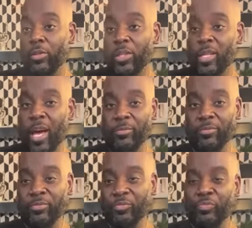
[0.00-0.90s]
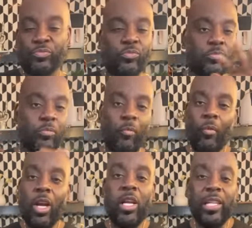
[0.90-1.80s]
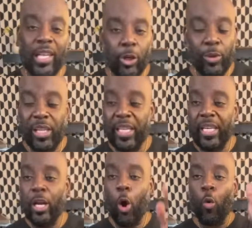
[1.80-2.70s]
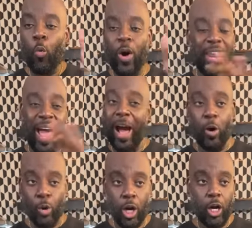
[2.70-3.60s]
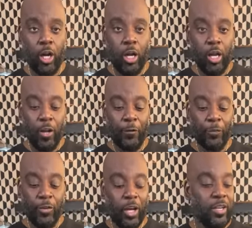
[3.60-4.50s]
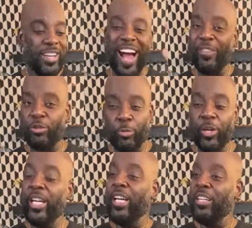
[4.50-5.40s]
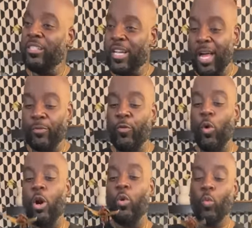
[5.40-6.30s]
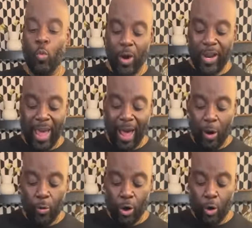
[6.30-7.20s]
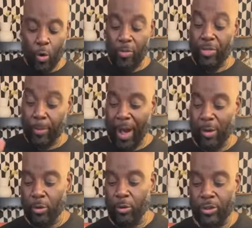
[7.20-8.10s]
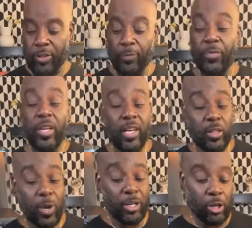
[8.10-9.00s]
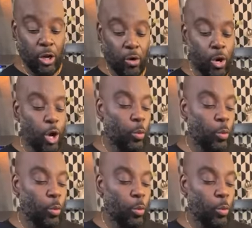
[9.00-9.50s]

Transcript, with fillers: See that? Literally one hour. Not three, not four, one hour on the pot roast. It's ready to go.